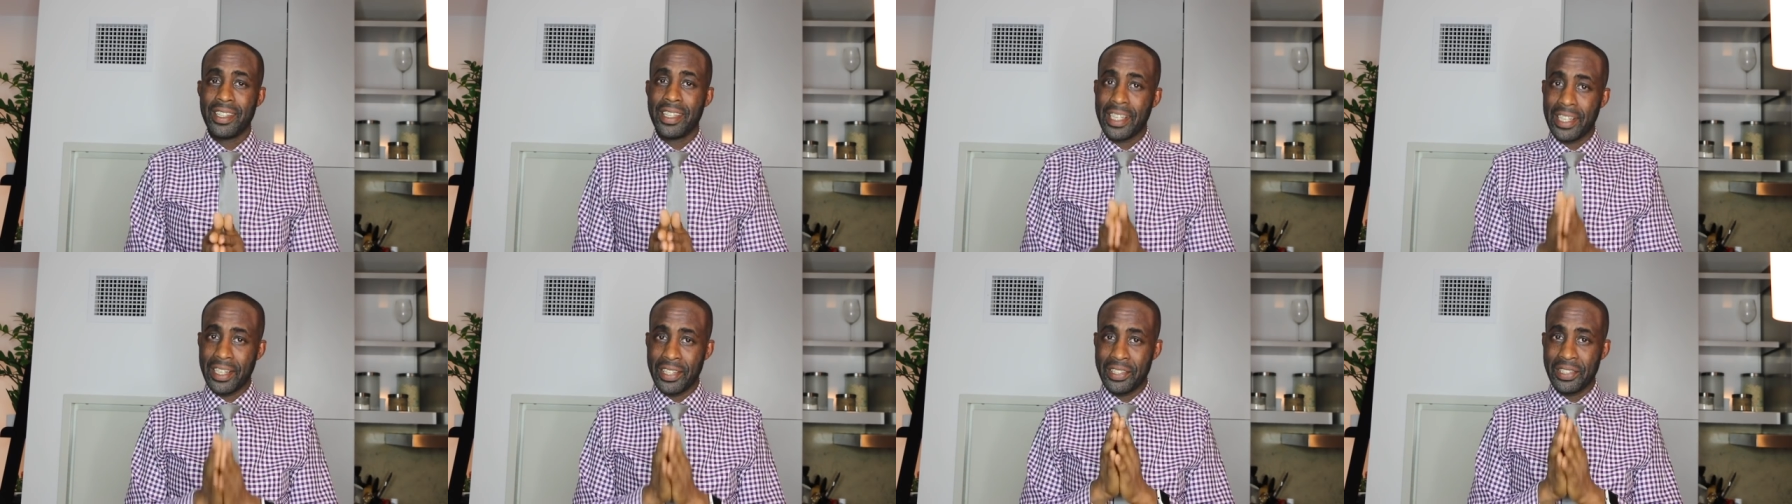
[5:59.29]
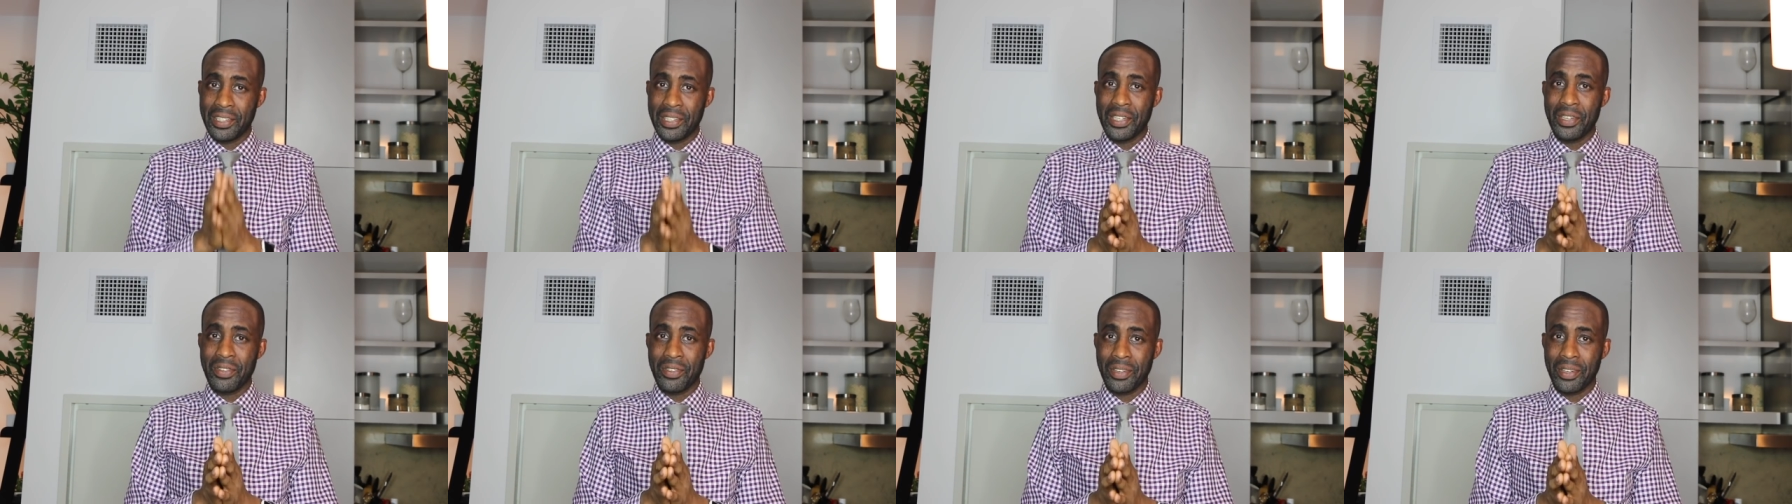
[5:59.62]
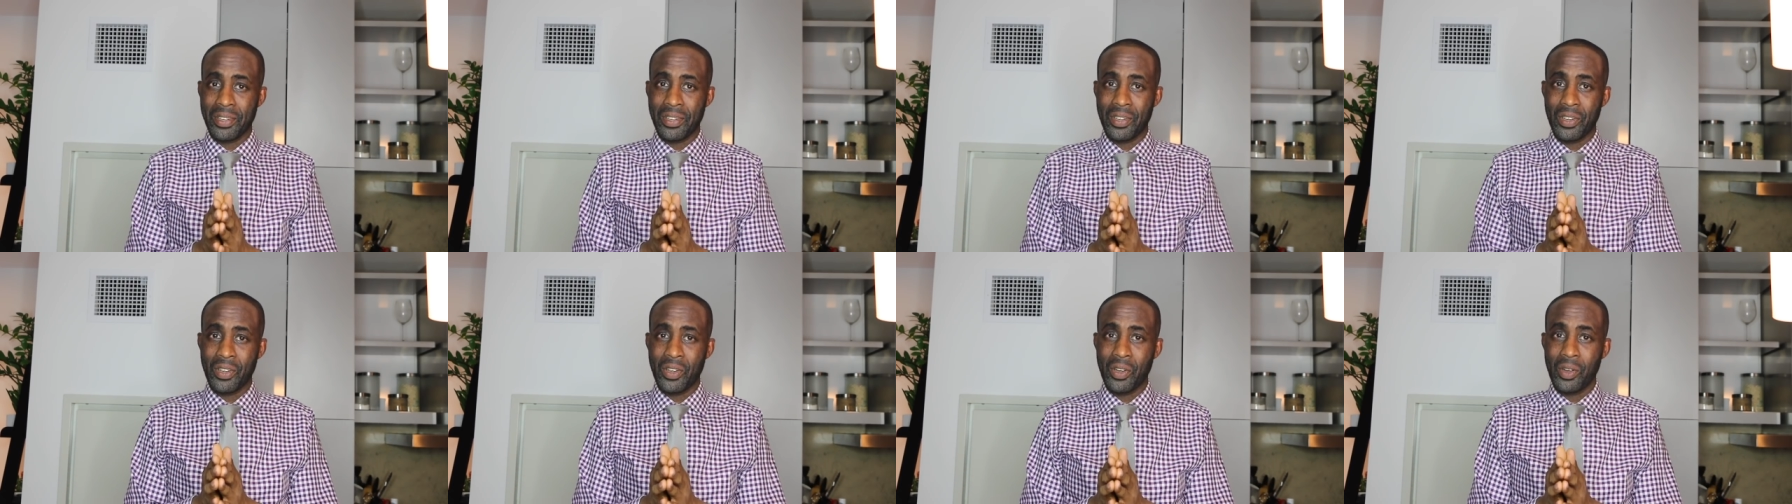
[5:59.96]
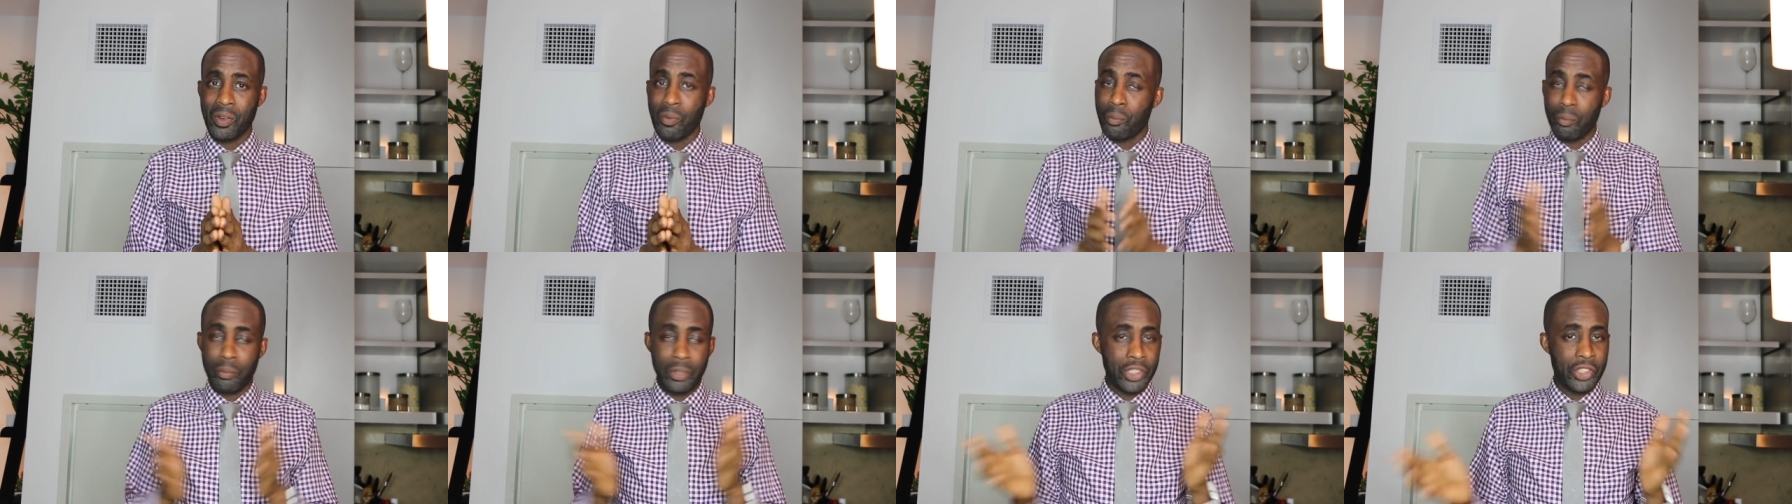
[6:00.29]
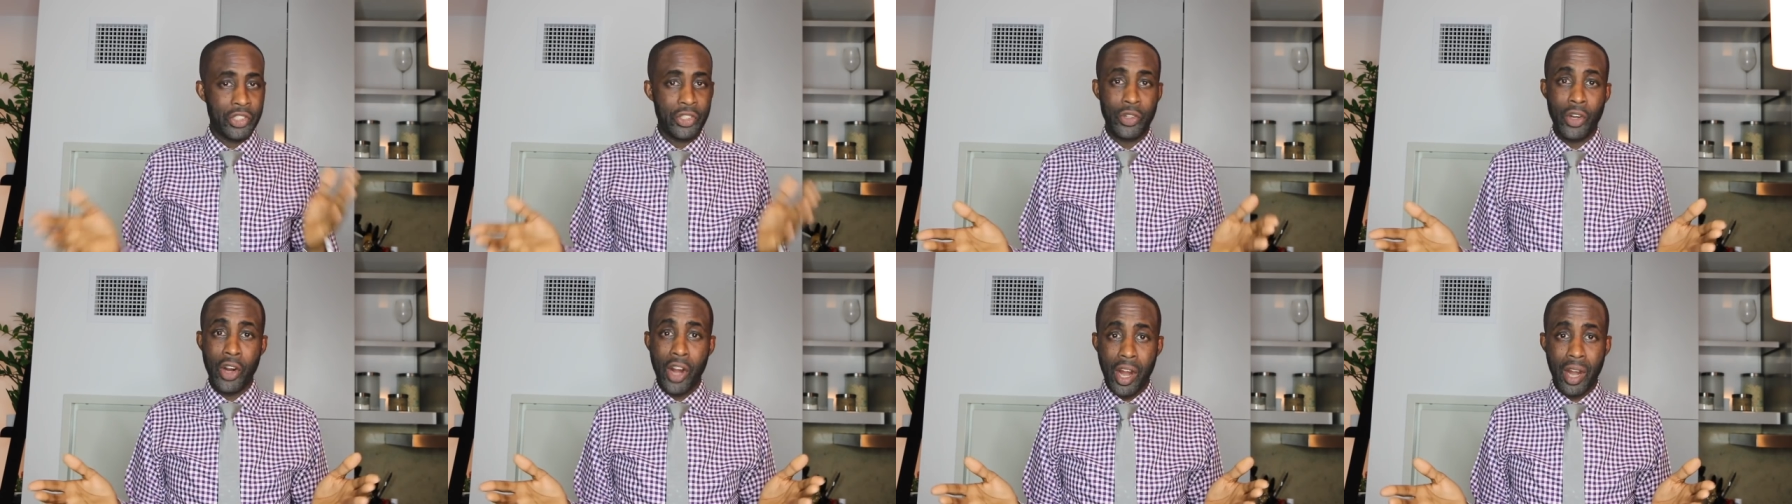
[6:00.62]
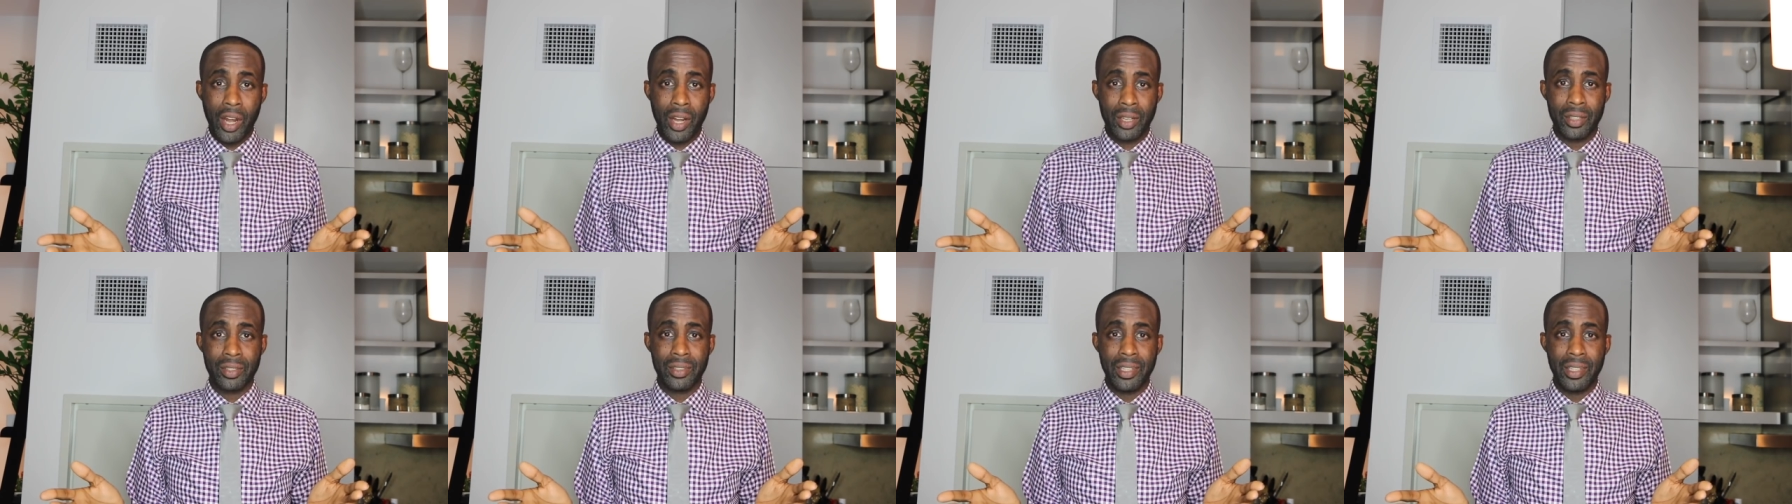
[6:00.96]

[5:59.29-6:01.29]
gotta deliver. But you are,